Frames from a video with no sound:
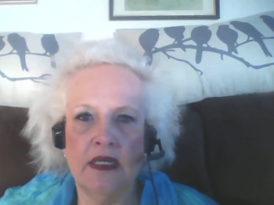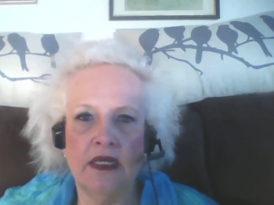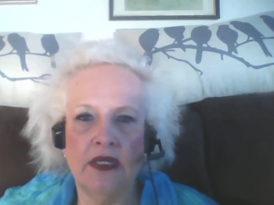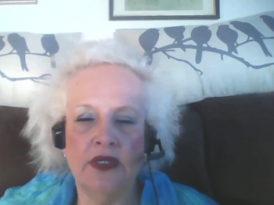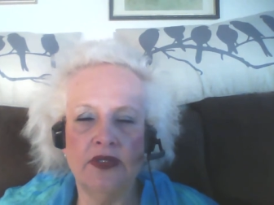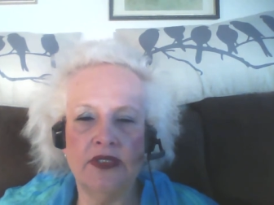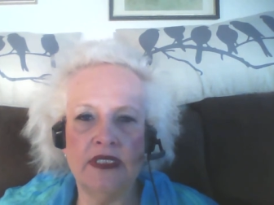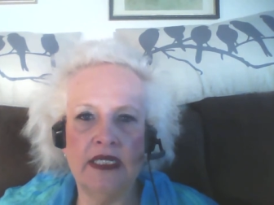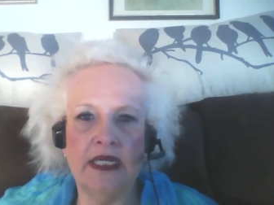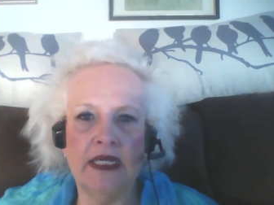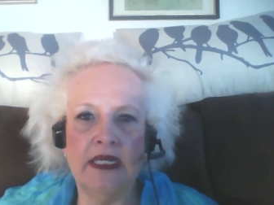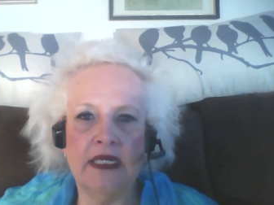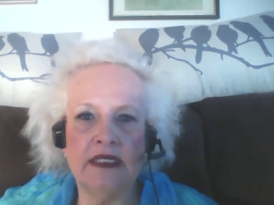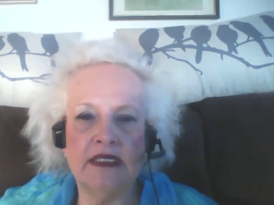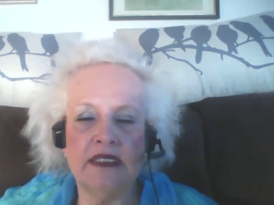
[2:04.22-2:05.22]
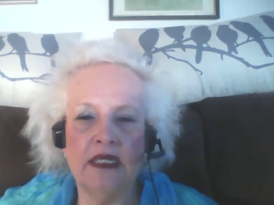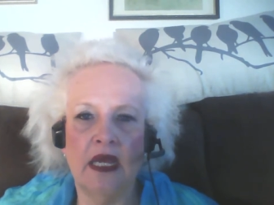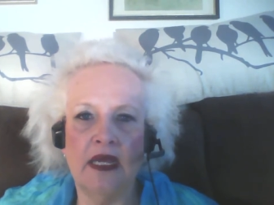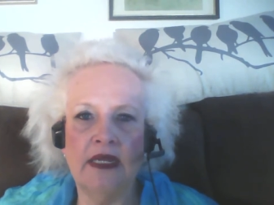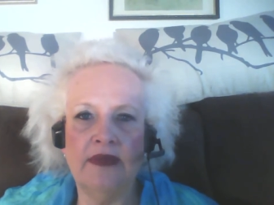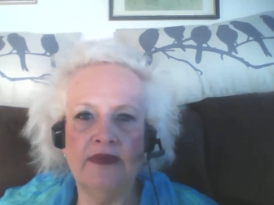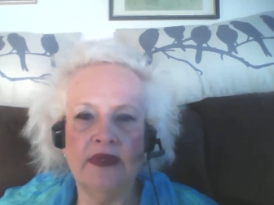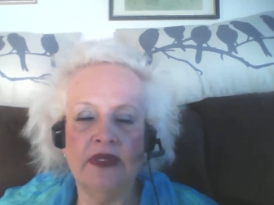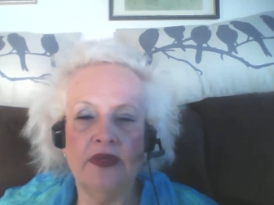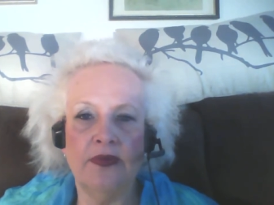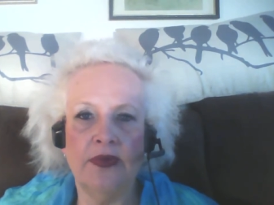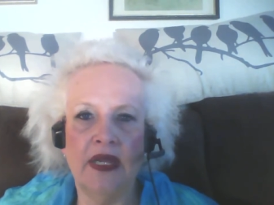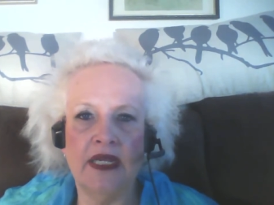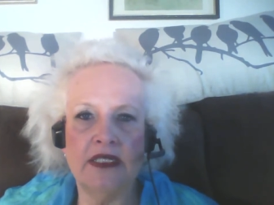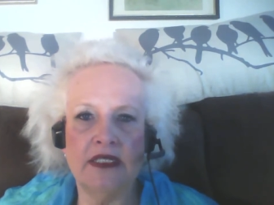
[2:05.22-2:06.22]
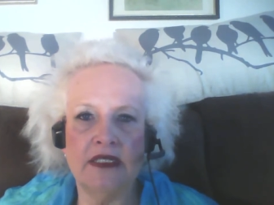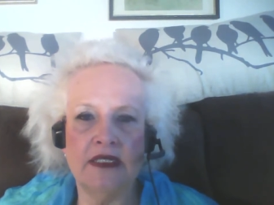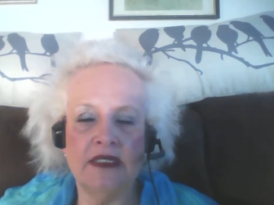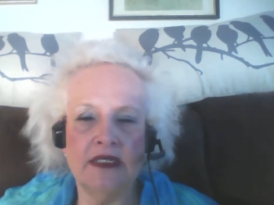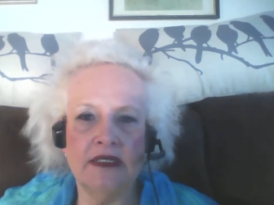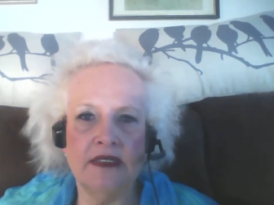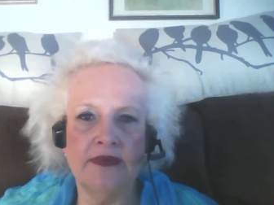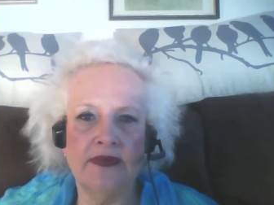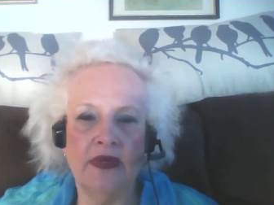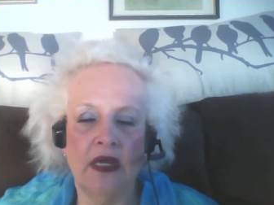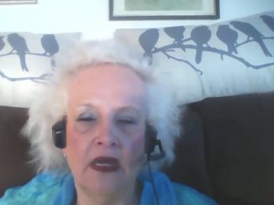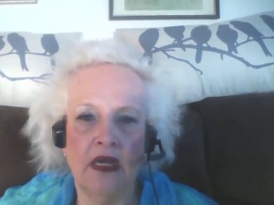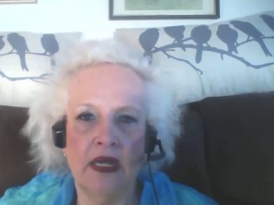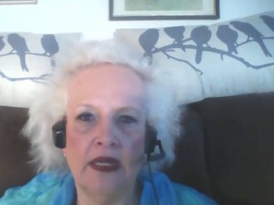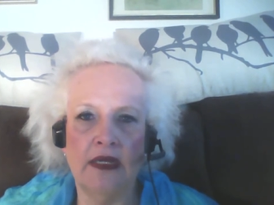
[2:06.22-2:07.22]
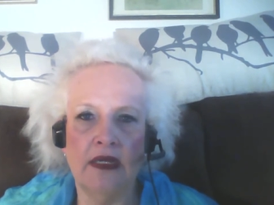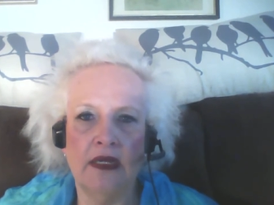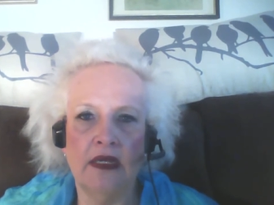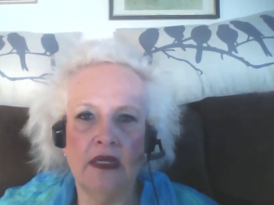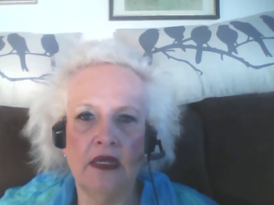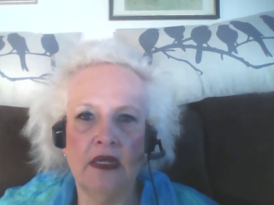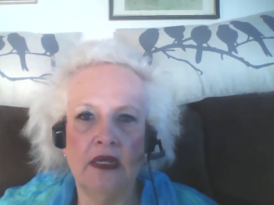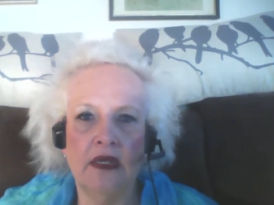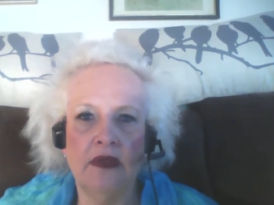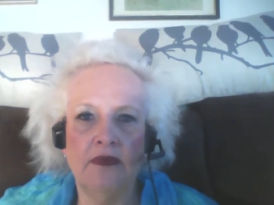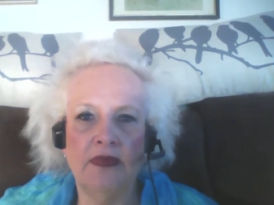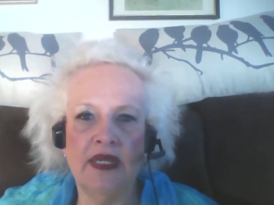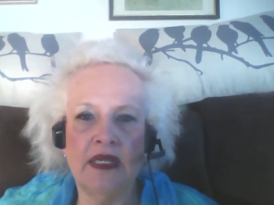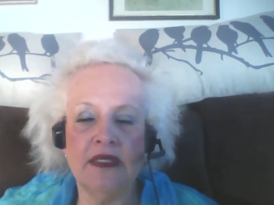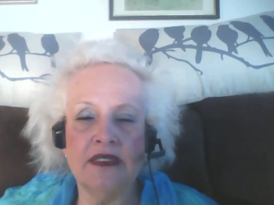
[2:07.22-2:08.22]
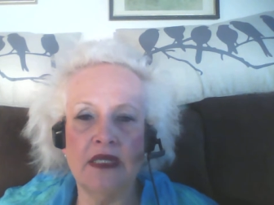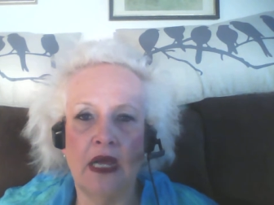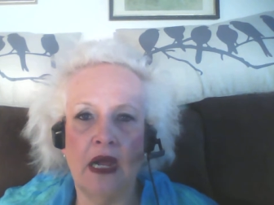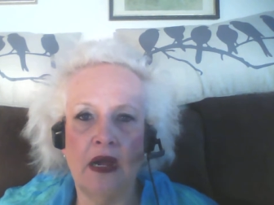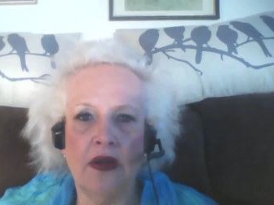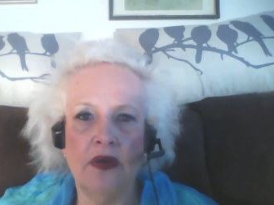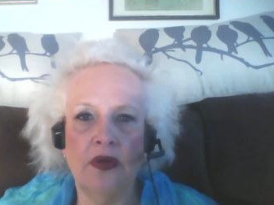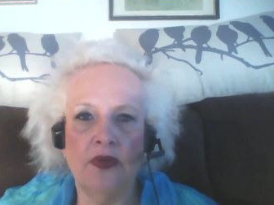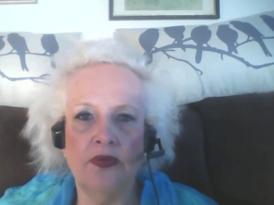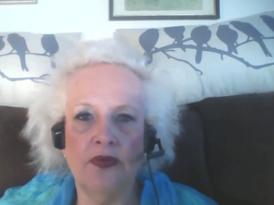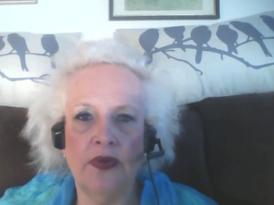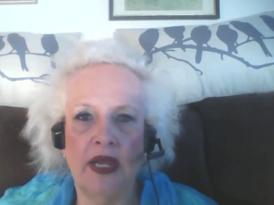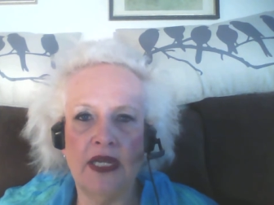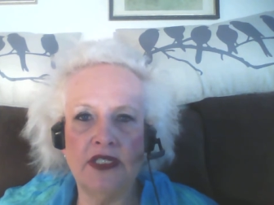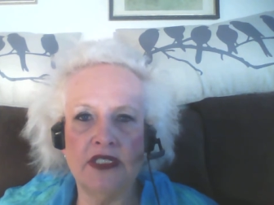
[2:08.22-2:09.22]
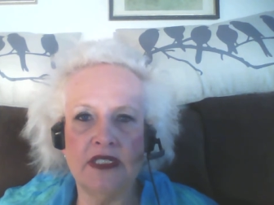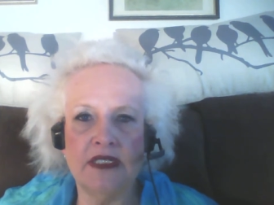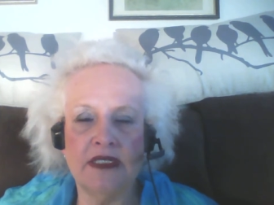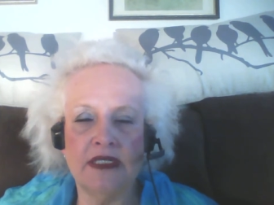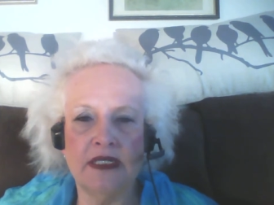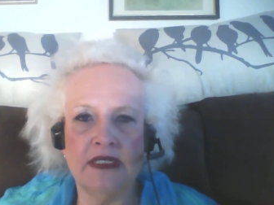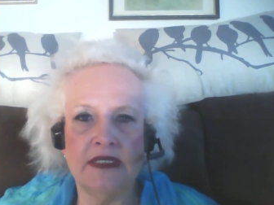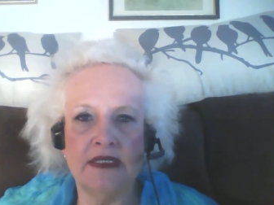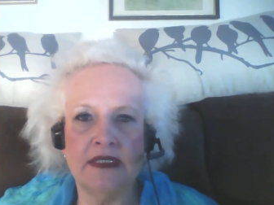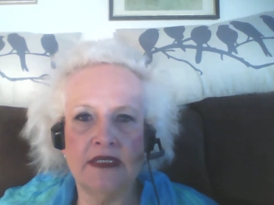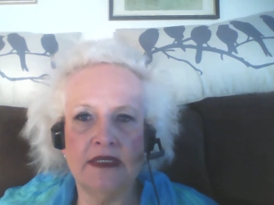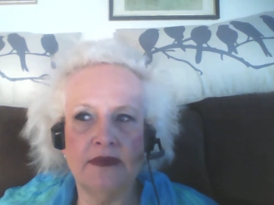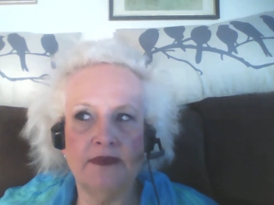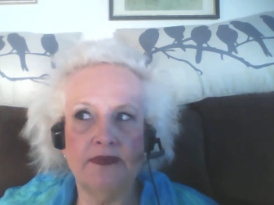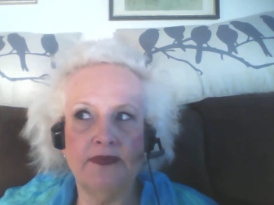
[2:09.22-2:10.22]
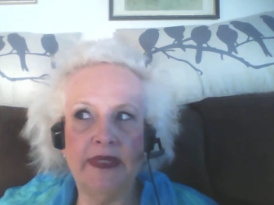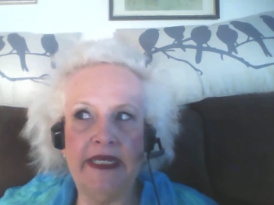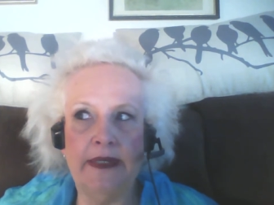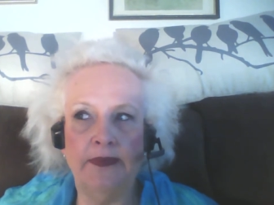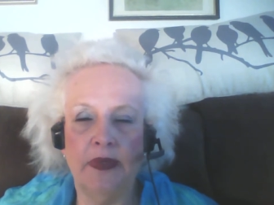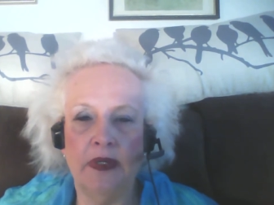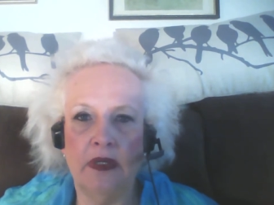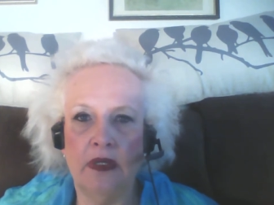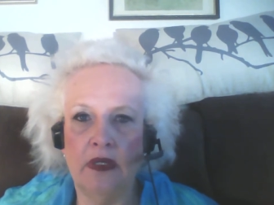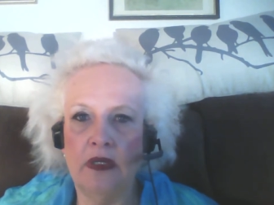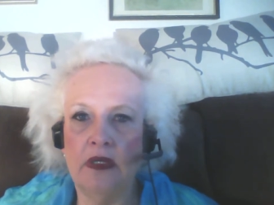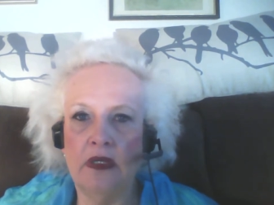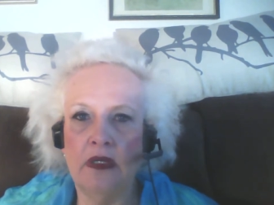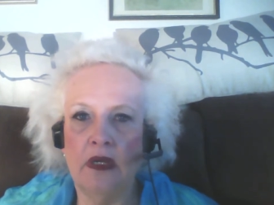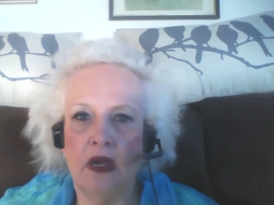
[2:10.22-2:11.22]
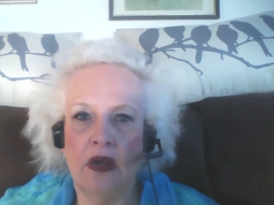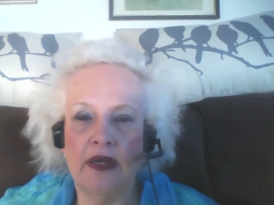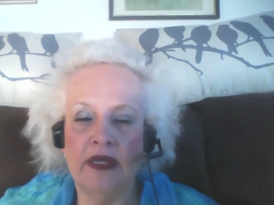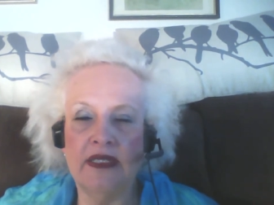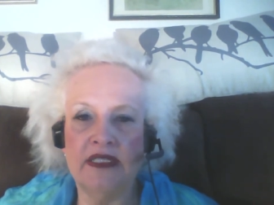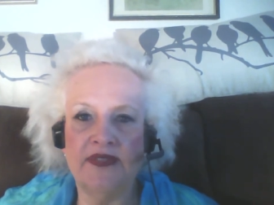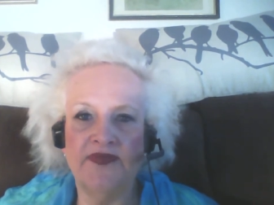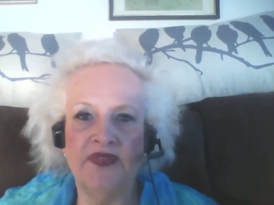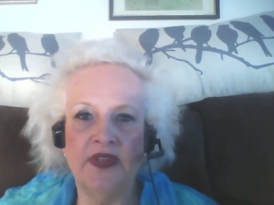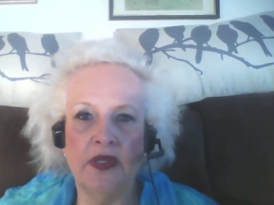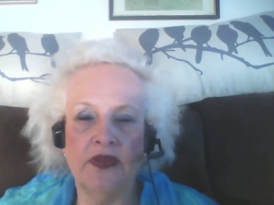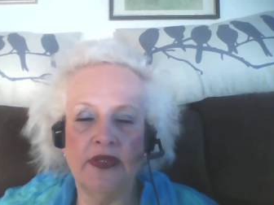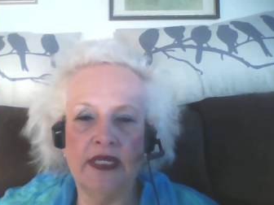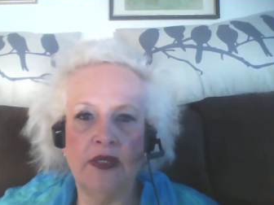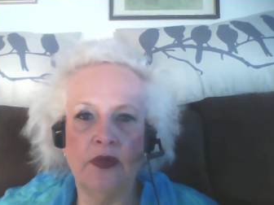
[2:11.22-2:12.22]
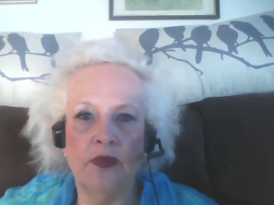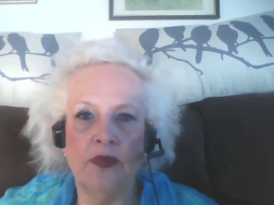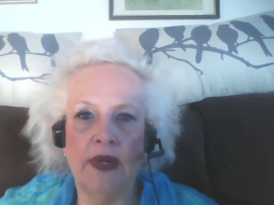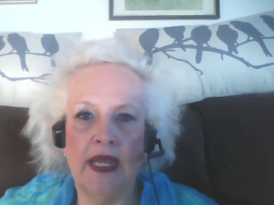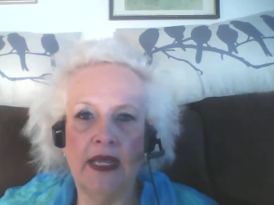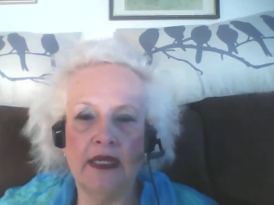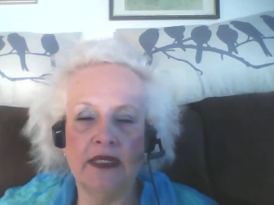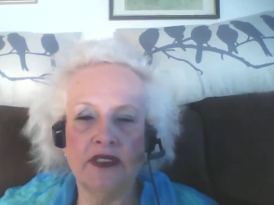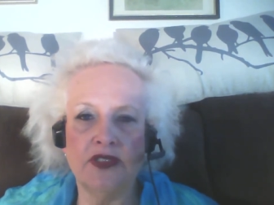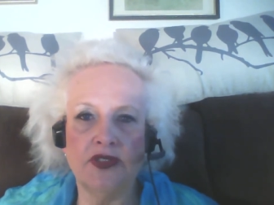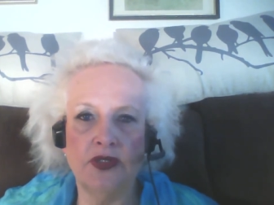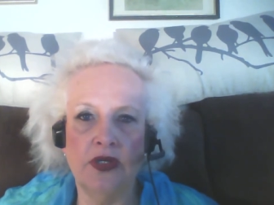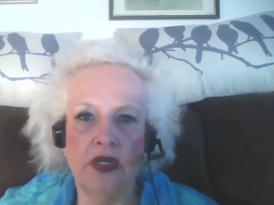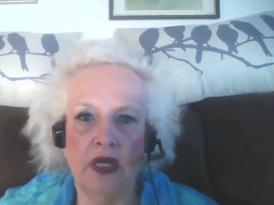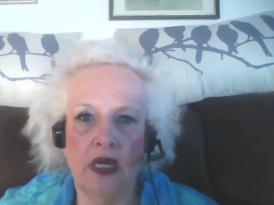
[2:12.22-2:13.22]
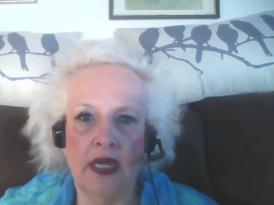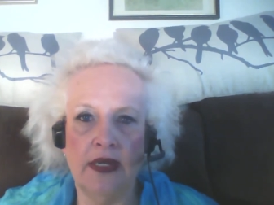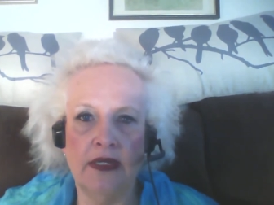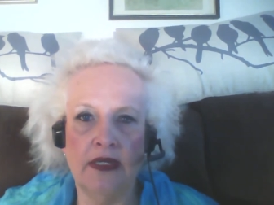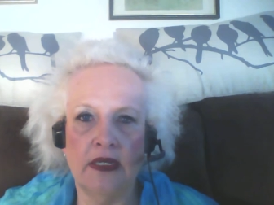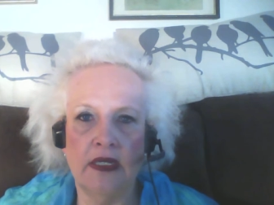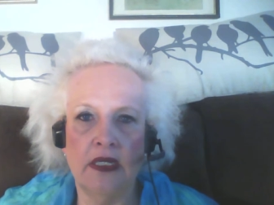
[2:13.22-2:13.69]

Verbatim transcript: You see, and it's not even the righteousness of God, because our own righteousness, people, are as filthy rags to God.